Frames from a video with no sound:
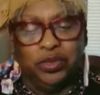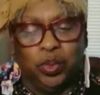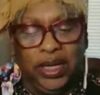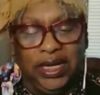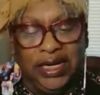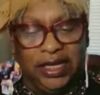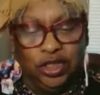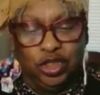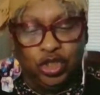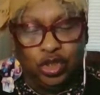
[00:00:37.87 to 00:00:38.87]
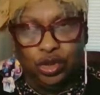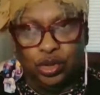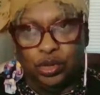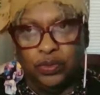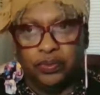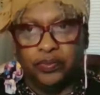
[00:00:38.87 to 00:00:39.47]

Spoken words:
we need to,